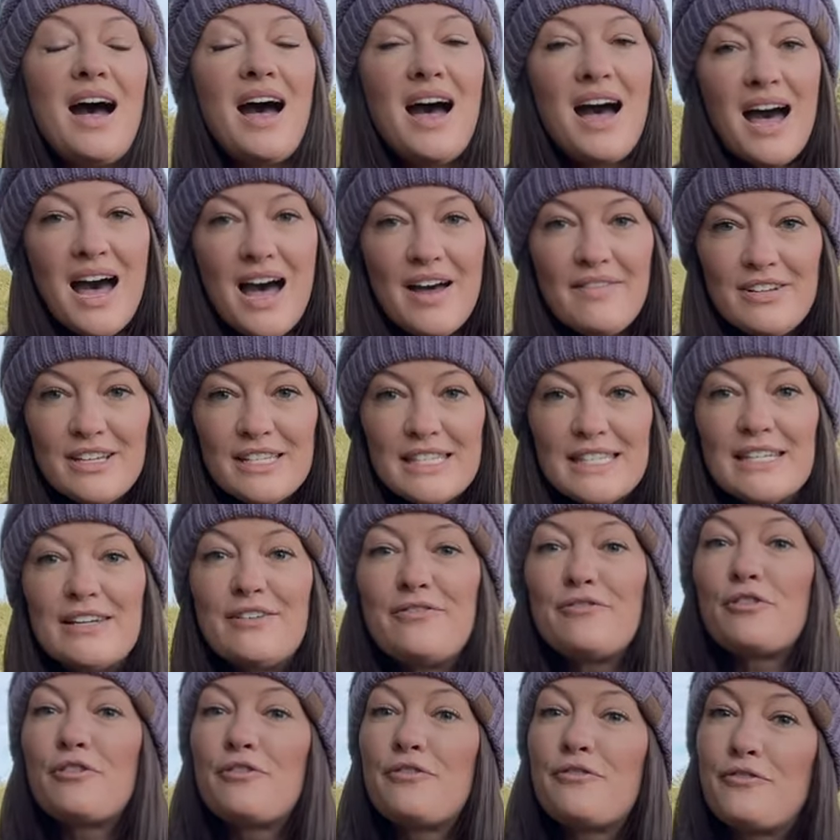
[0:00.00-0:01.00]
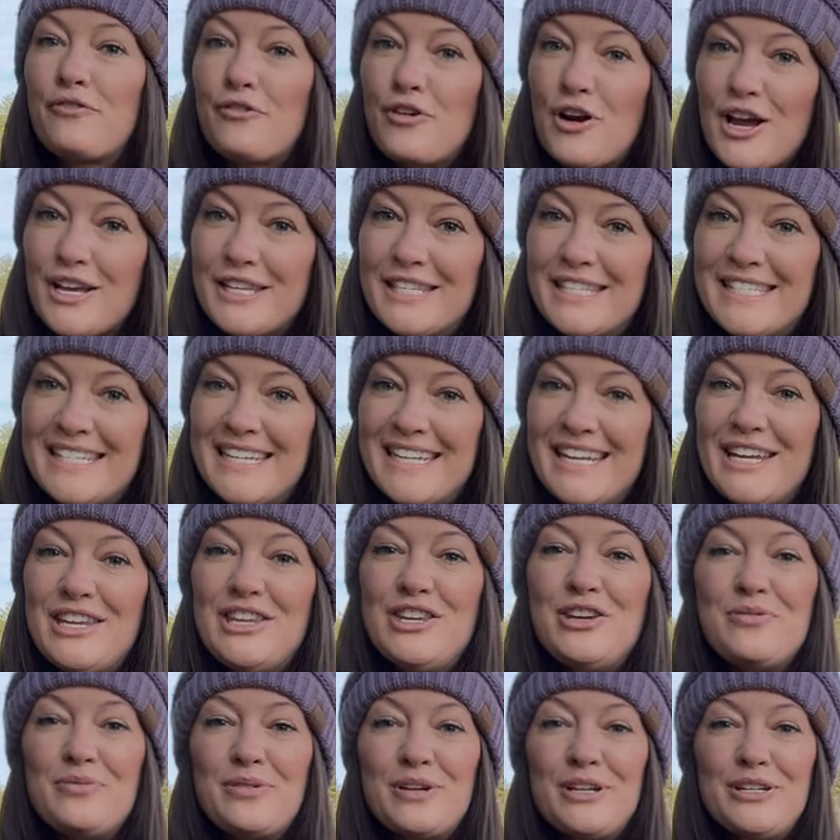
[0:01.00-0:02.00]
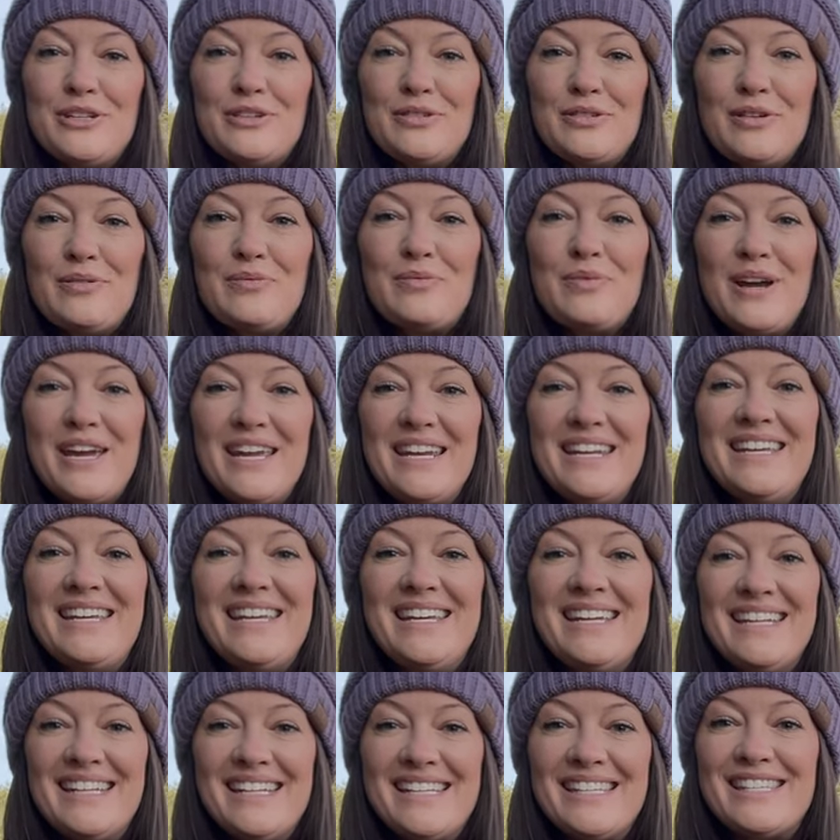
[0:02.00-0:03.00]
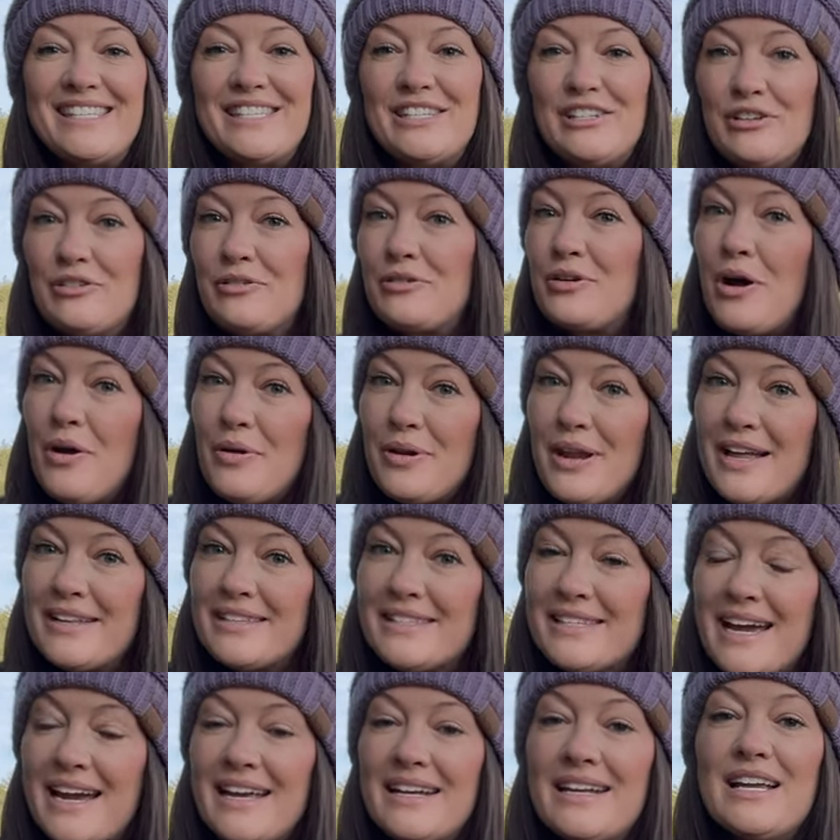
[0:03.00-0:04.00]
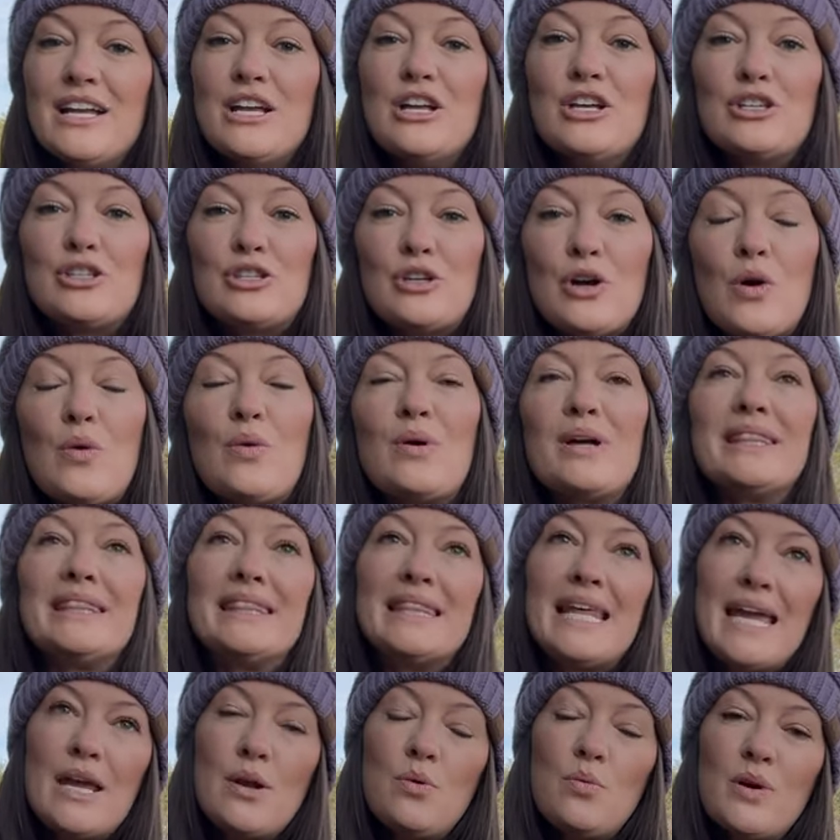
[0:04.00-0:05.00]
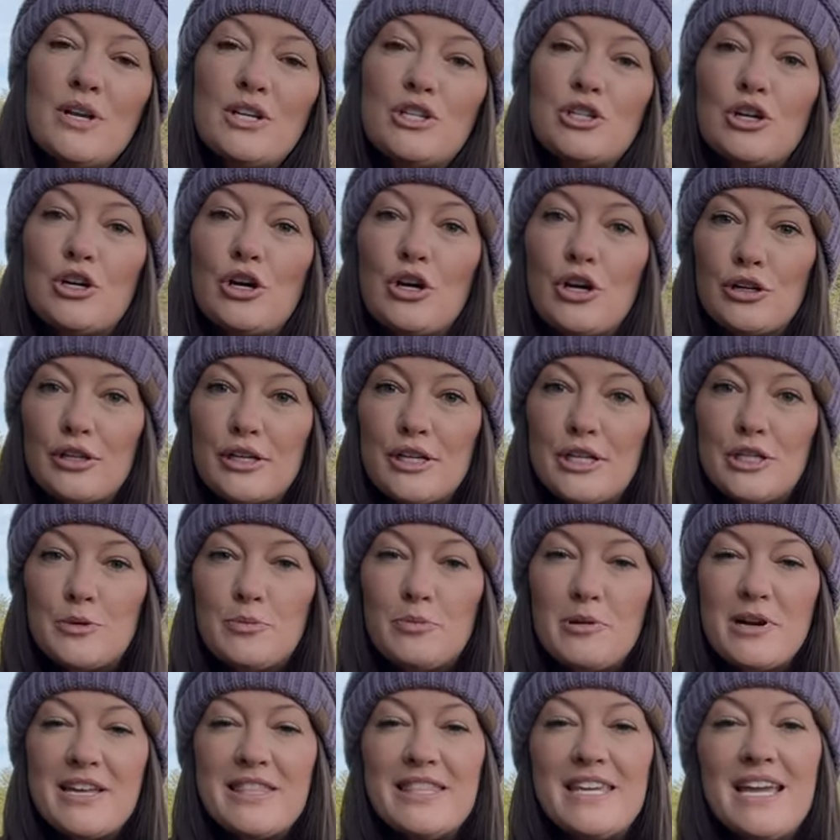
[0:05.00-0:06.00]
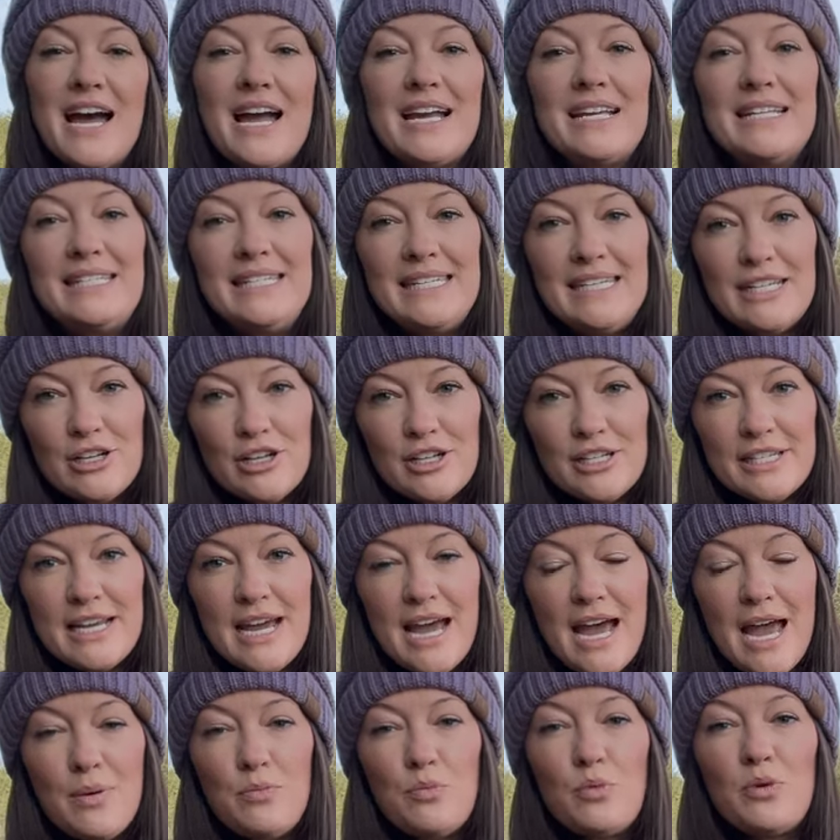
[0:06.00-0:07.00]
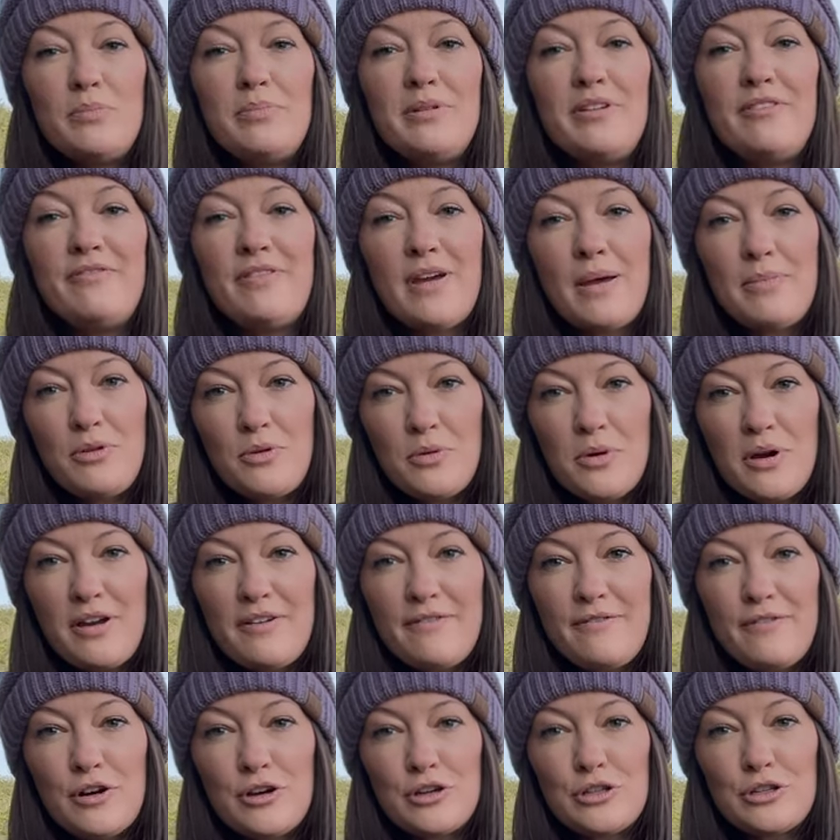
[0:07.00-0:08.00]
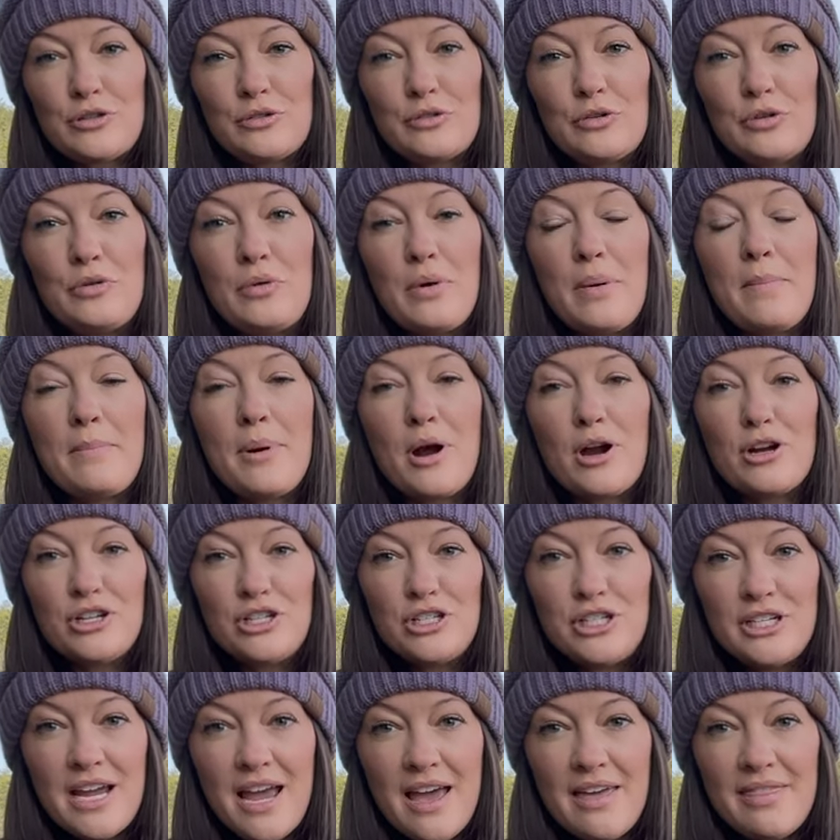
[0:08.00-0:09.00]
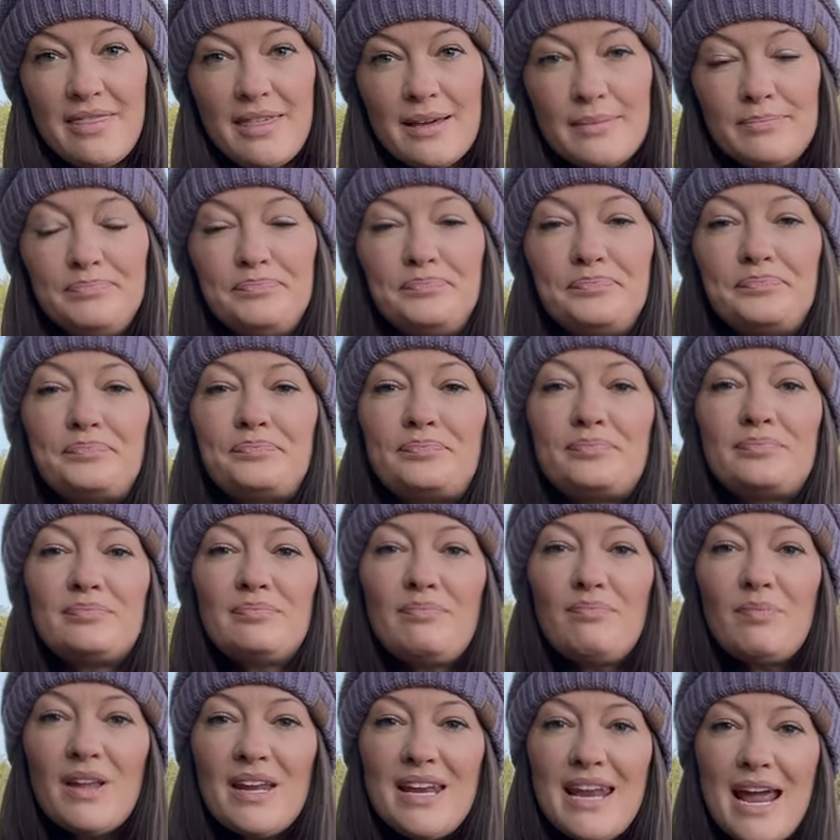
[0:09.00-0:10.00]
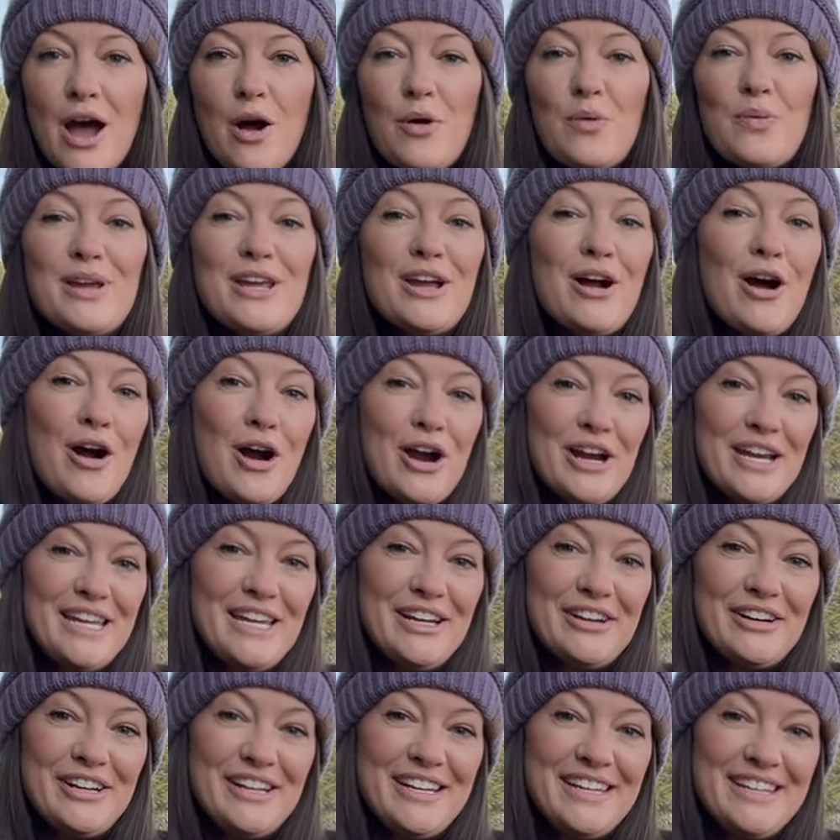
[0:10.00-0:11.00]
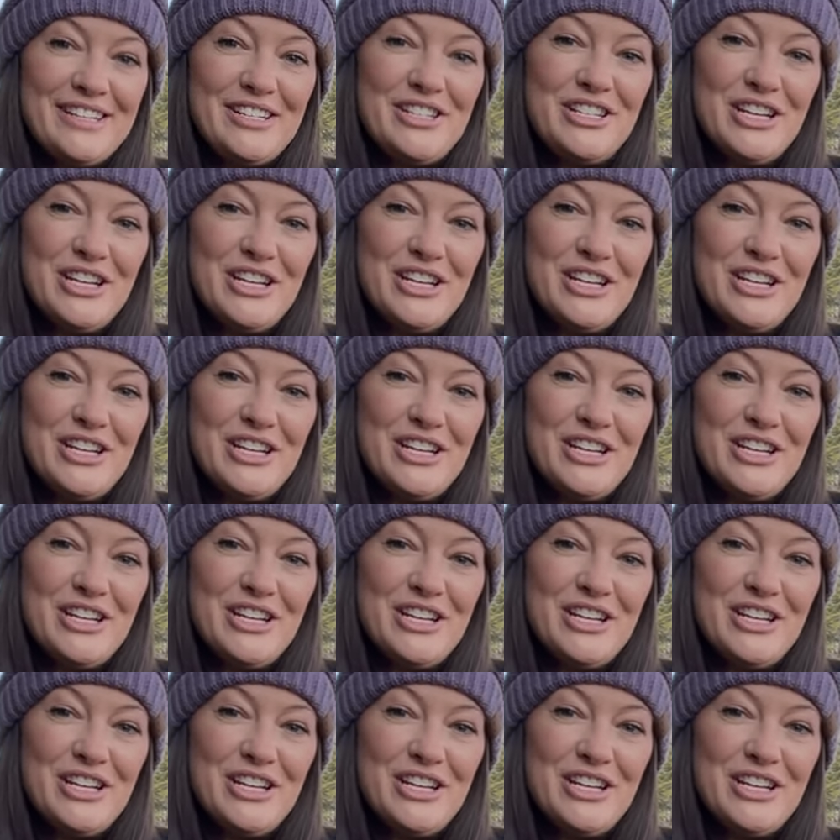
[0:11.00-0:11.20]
obviously for frost seeding, you want to do it when it is still cold outside. So late winter, early spring, the ideal time would be February 1st through March 10th. Now we are here in